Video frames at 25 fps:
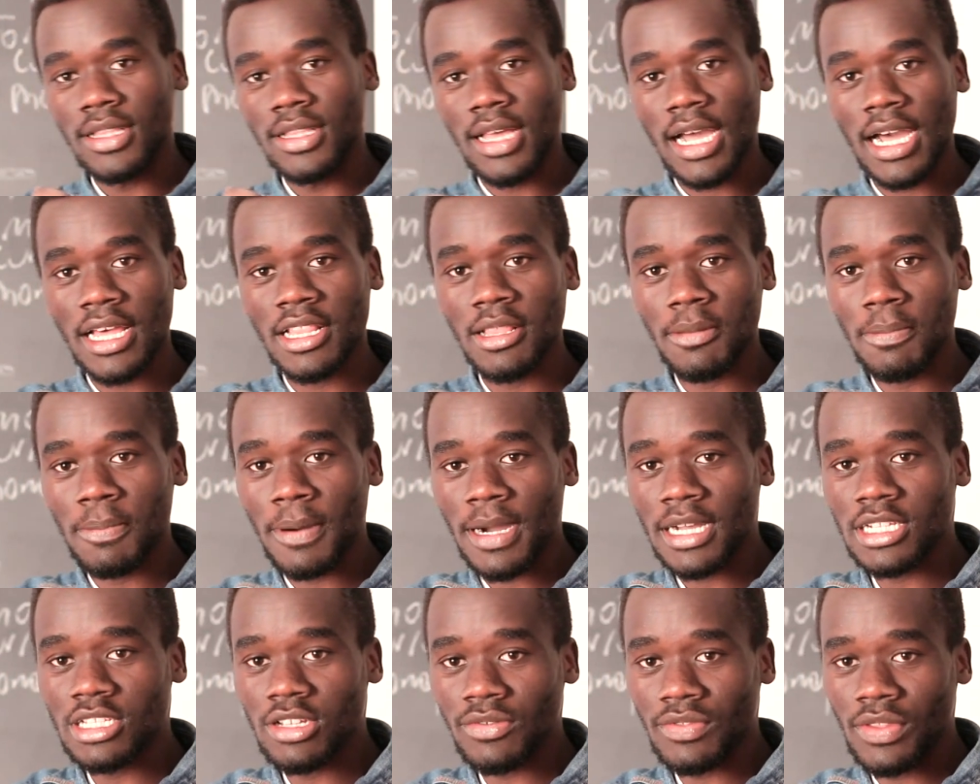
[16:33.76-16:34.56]
Other
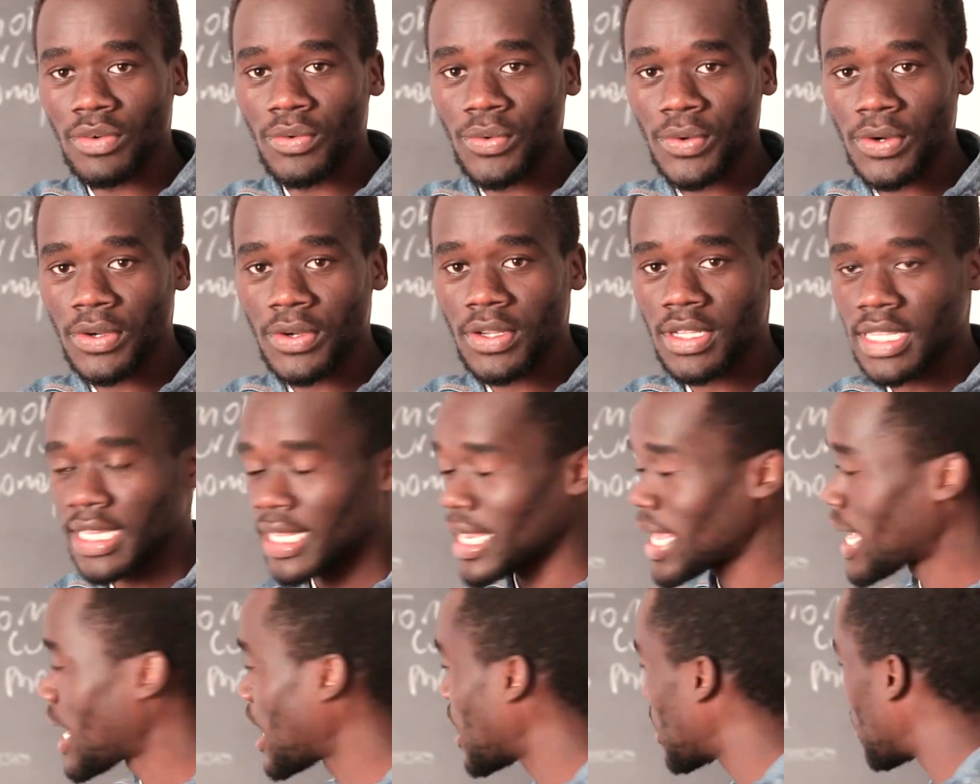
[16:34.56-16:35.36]
parts of the world,
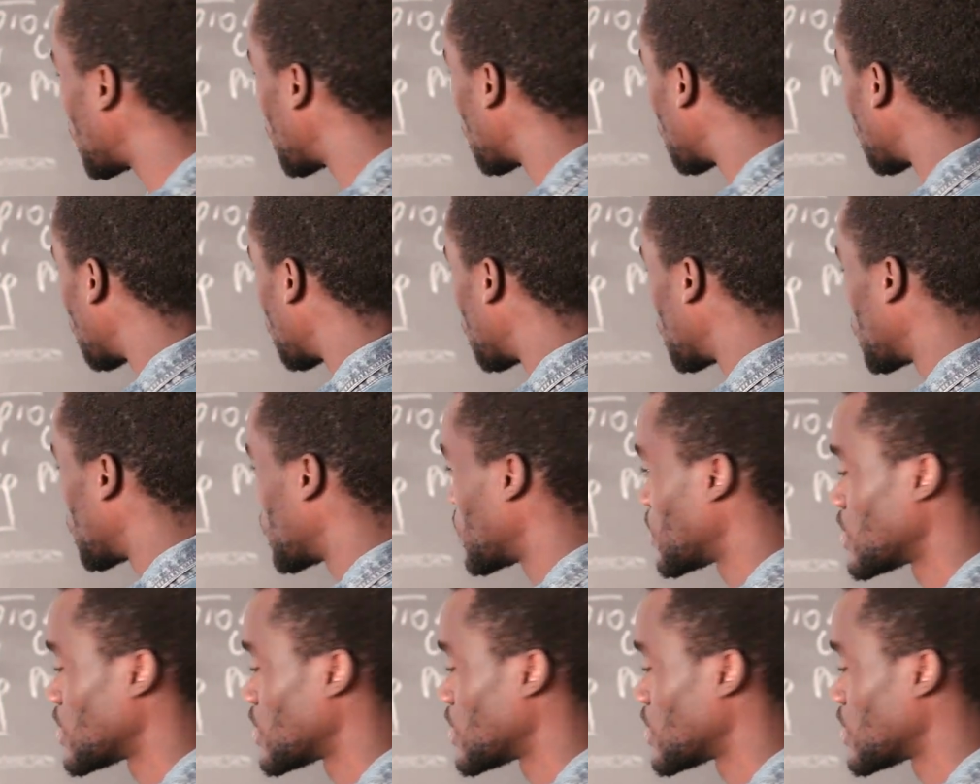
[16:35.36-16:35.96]
and how